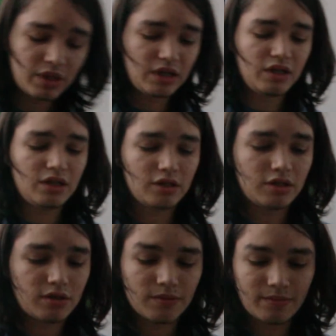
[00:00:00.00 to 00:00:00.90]
And
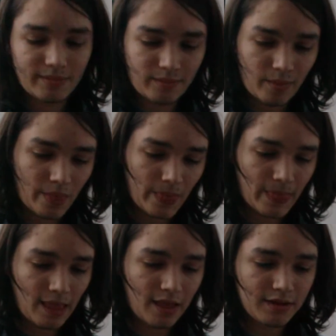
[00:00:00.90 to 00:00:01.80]

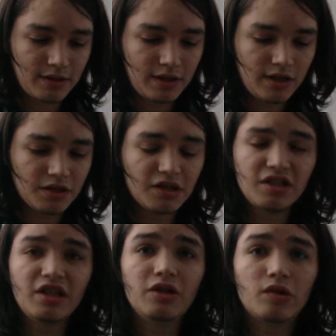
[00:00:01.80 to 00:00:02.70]
it
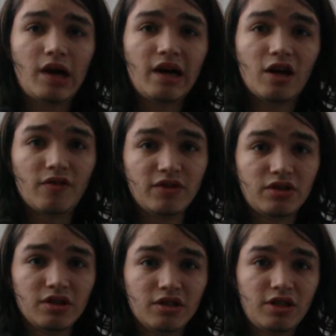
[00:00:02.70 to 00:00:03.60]
doesn't get you high,
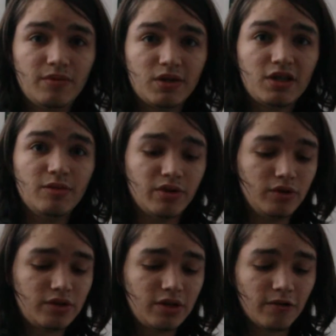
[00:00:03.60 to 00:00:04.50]
obviously, CBD. But
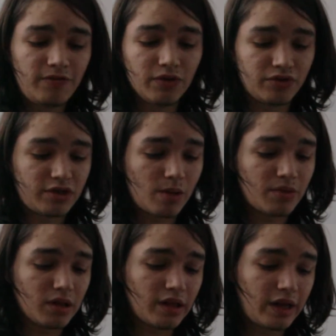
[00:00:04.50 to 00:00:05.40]
you still feel
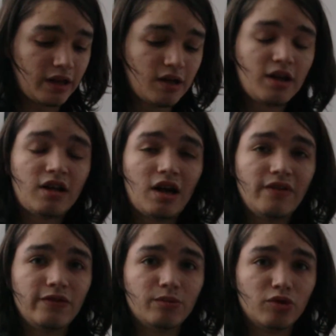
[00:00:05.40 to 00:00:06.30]
something. Like,
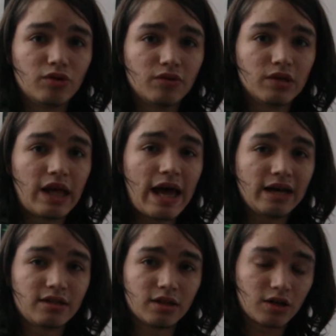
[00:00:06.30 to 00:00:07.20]
I feel more
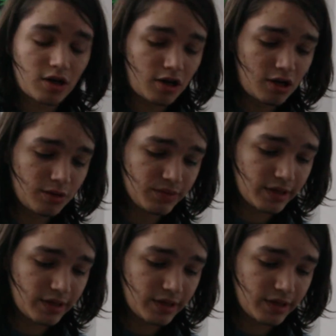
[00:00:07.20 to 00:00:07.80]
relaxed and calm.